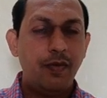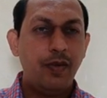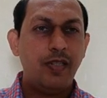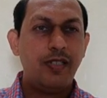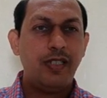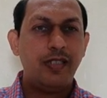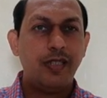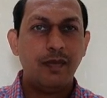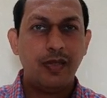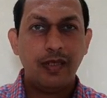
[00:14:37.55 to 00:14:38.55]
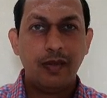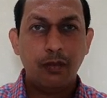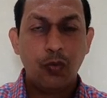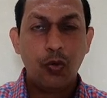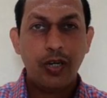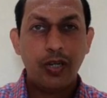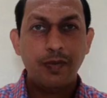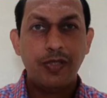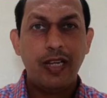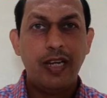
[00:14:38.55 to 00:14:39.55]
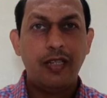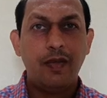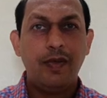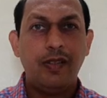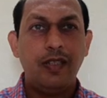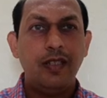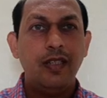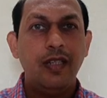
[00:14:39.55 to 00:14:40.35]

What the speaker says: we will see some more terms related with the